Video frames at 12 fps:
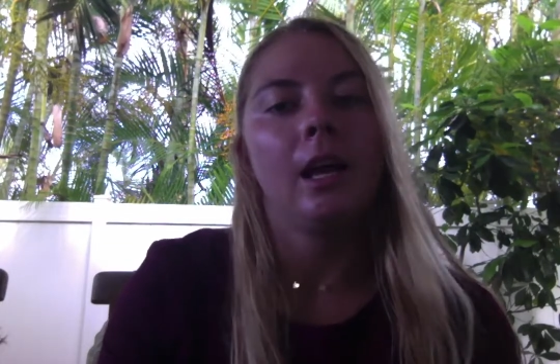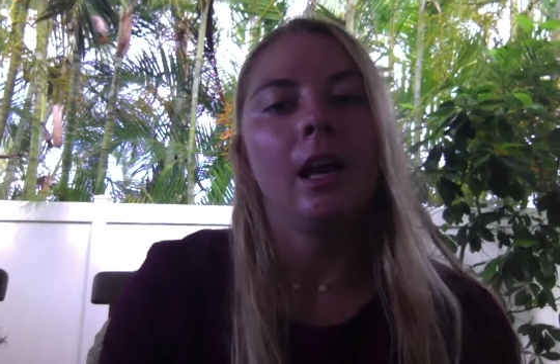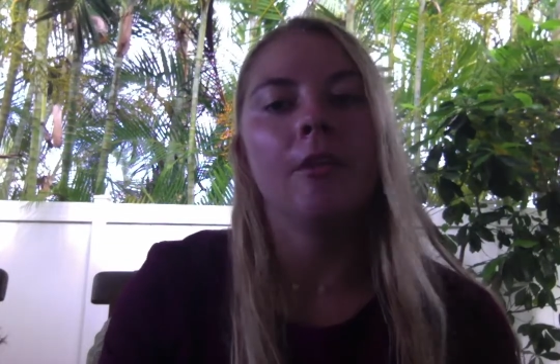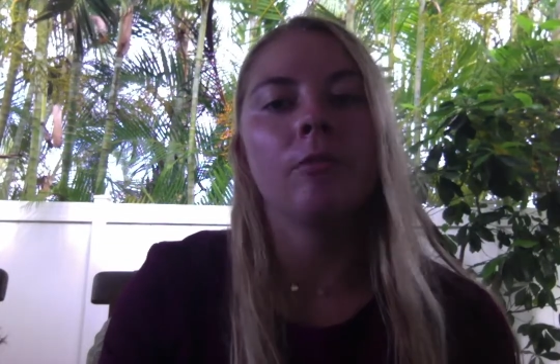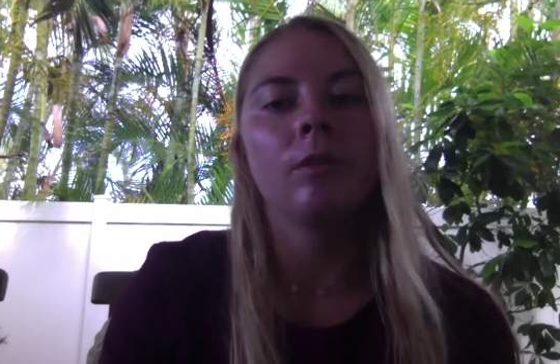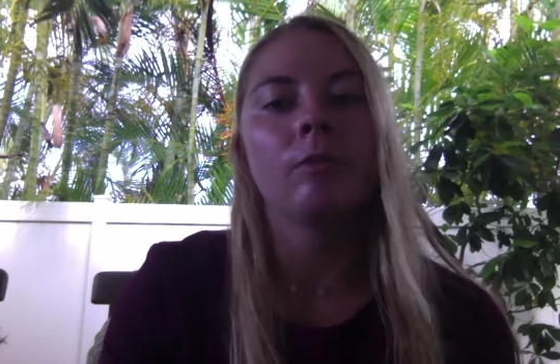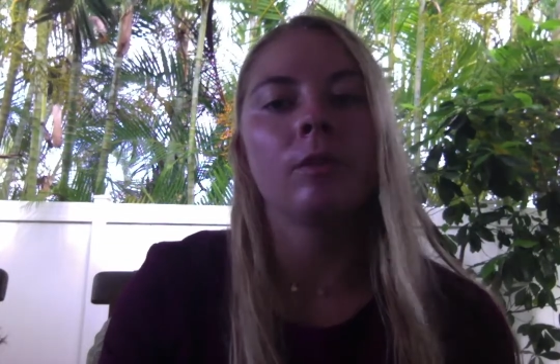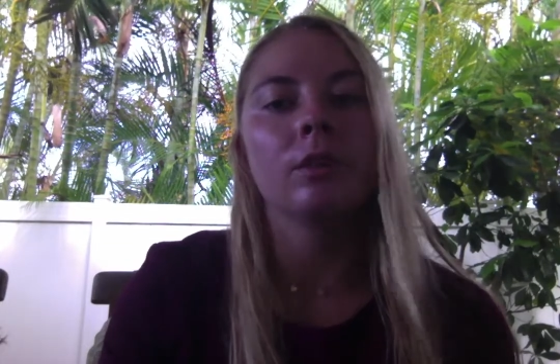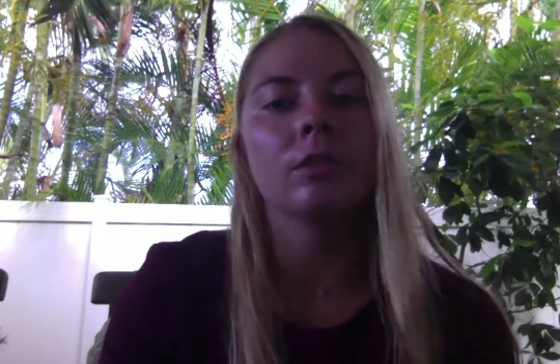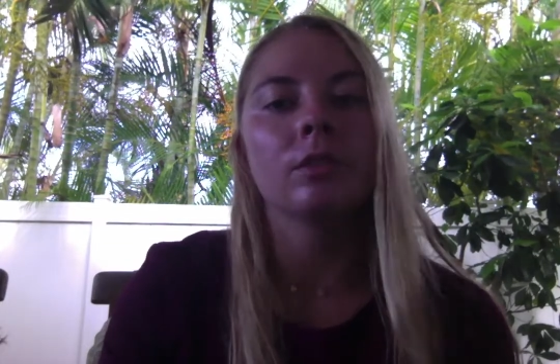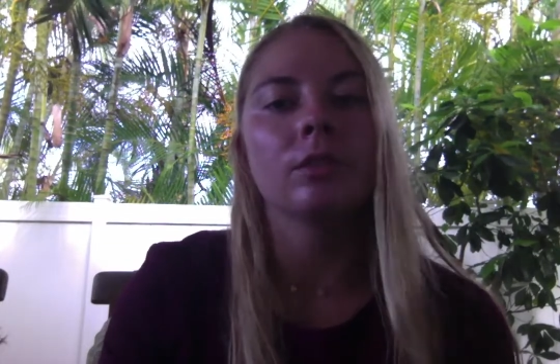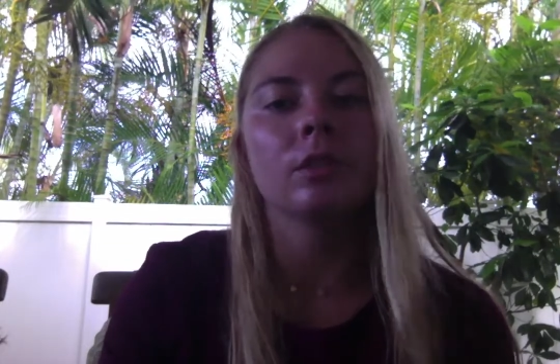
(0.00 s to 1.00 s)
Everyone
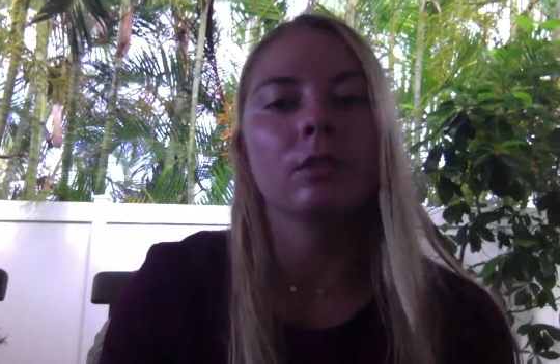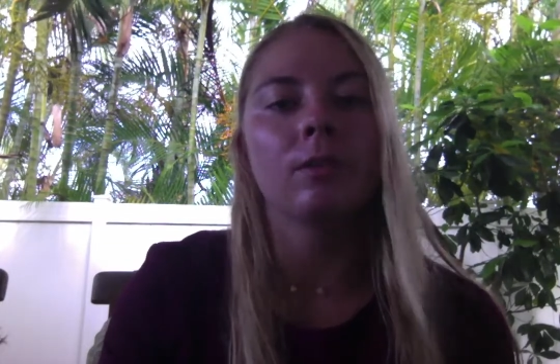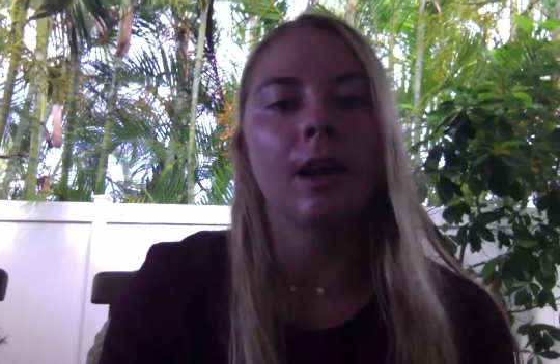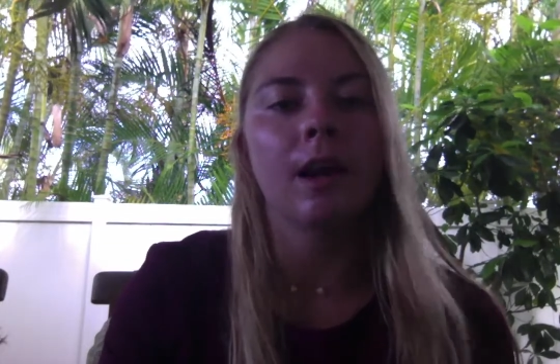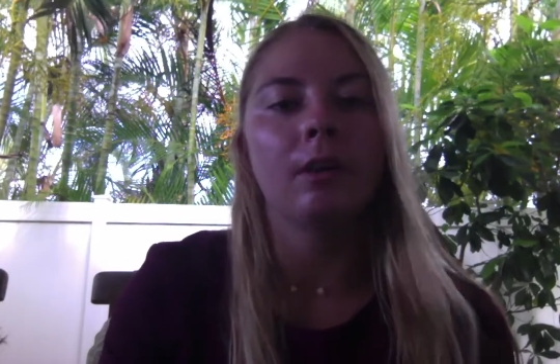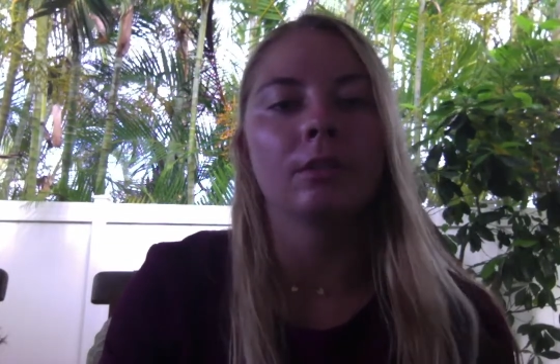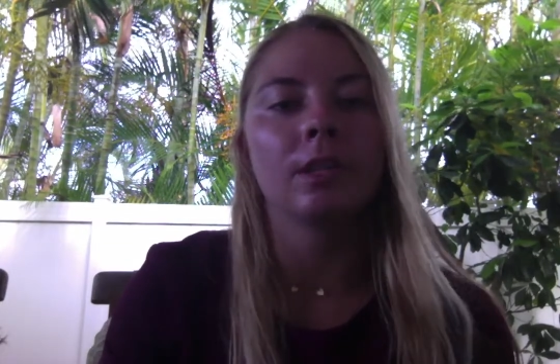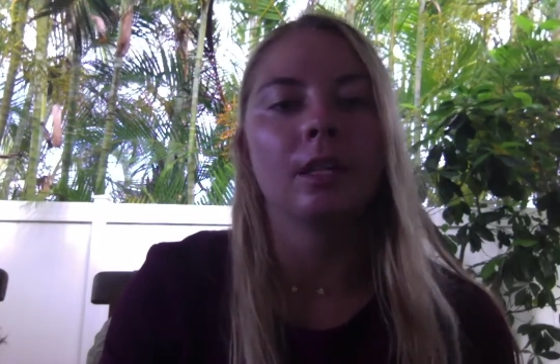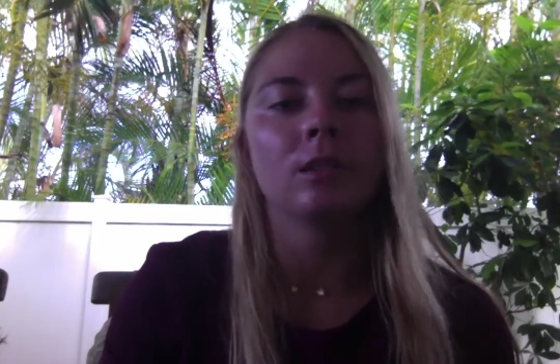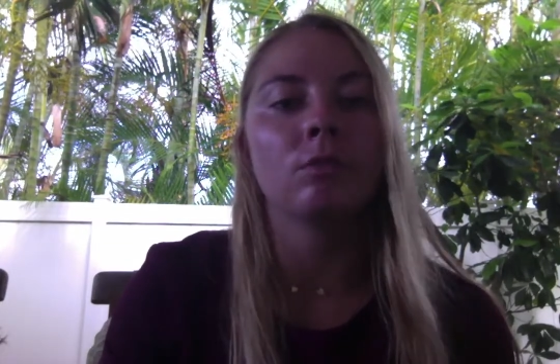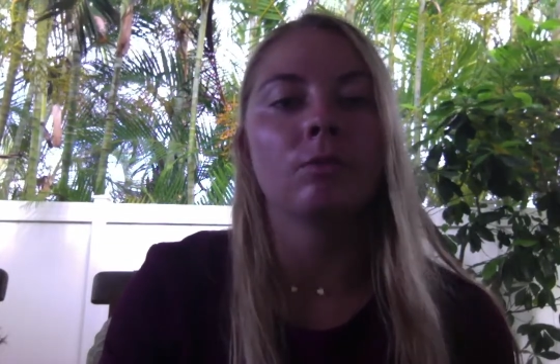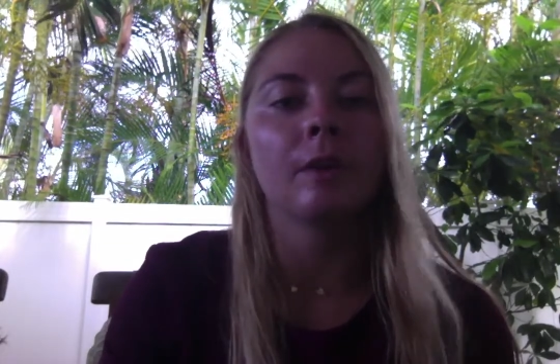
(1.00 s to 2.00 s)
rushes to the ground
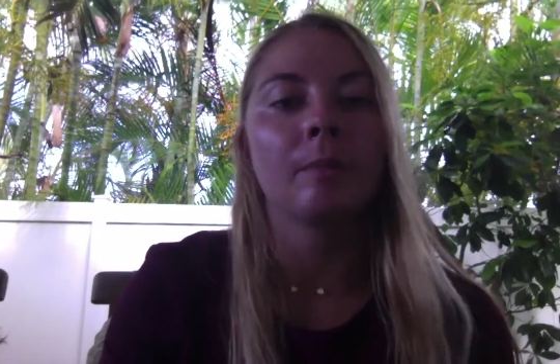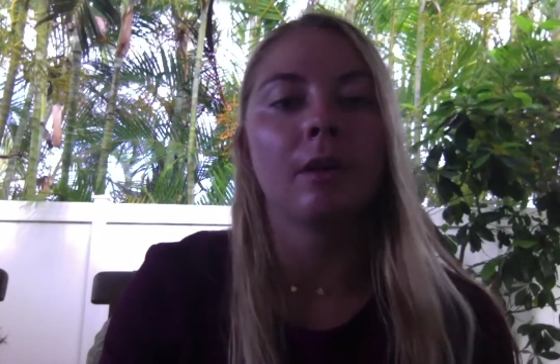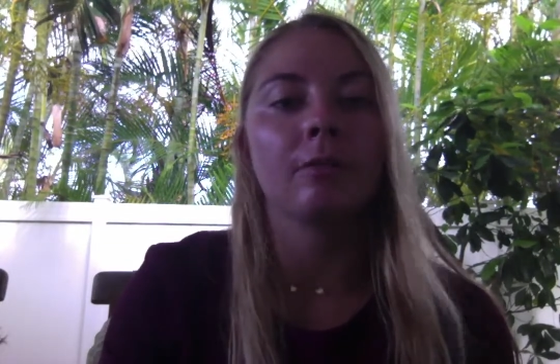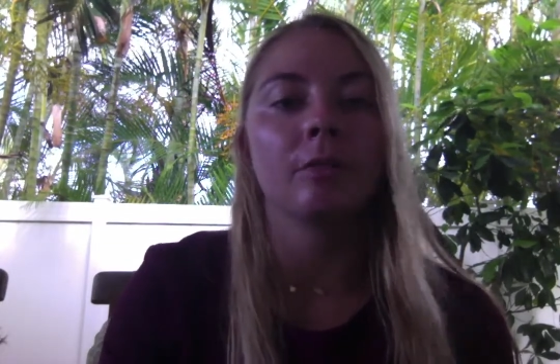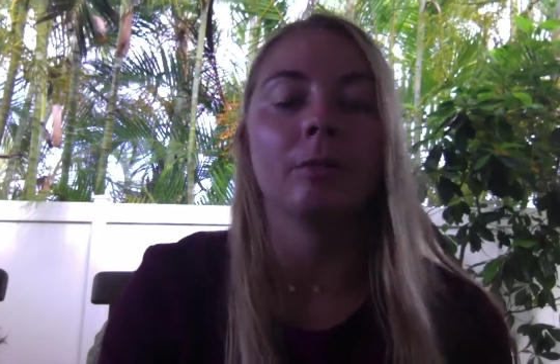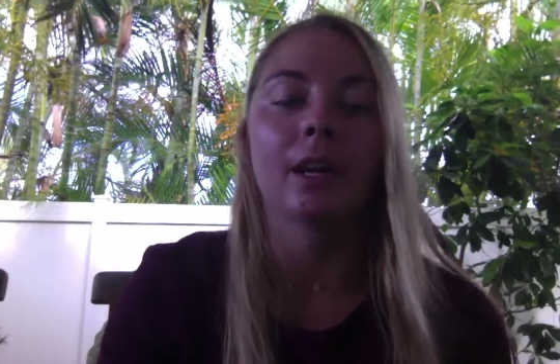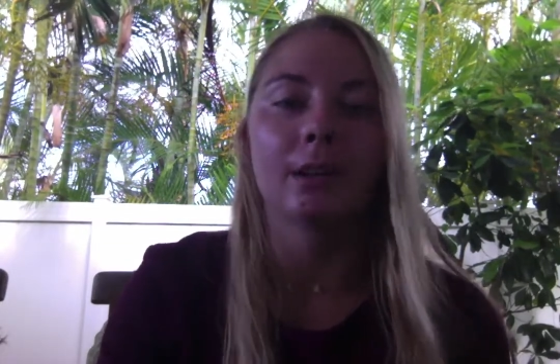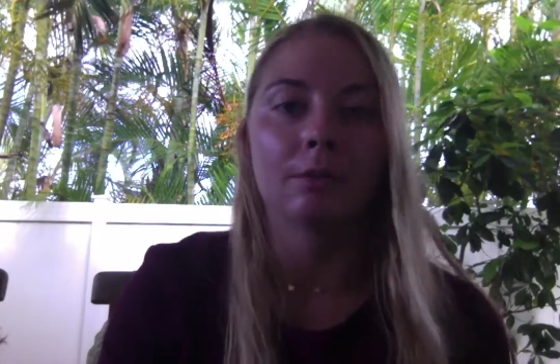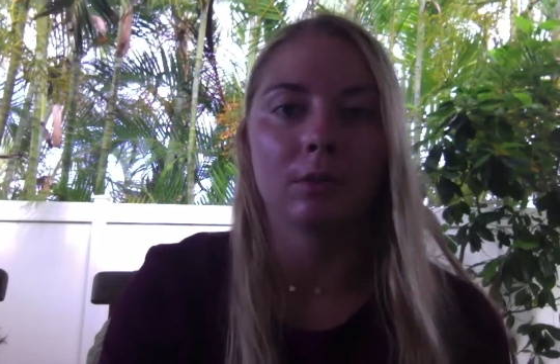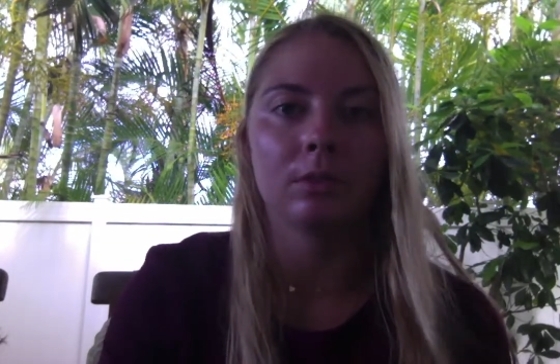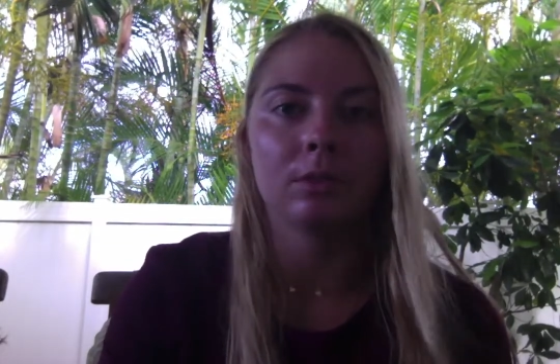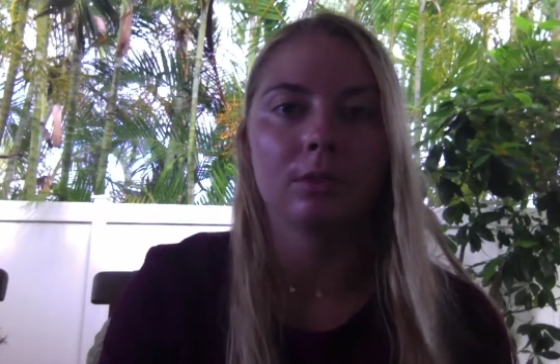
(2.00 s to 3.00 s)
as you rip off your
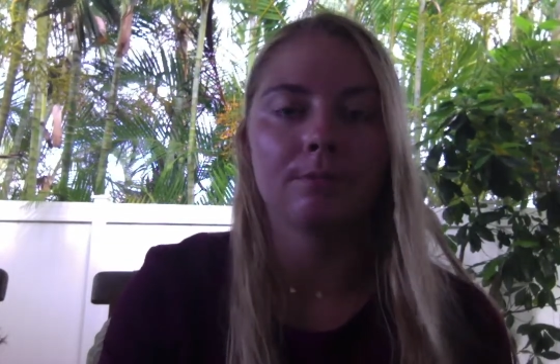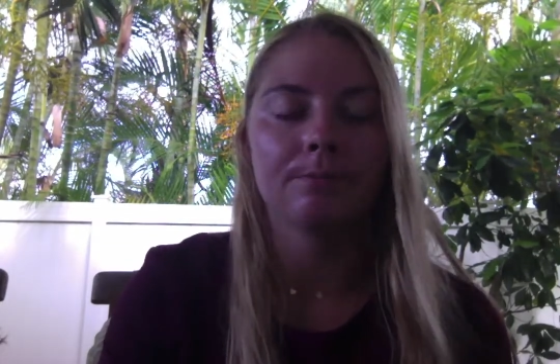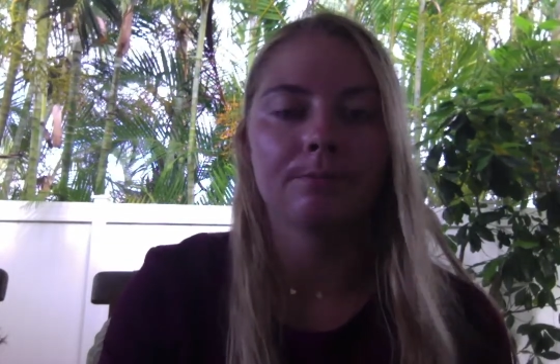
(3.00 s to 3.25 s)
blindfold.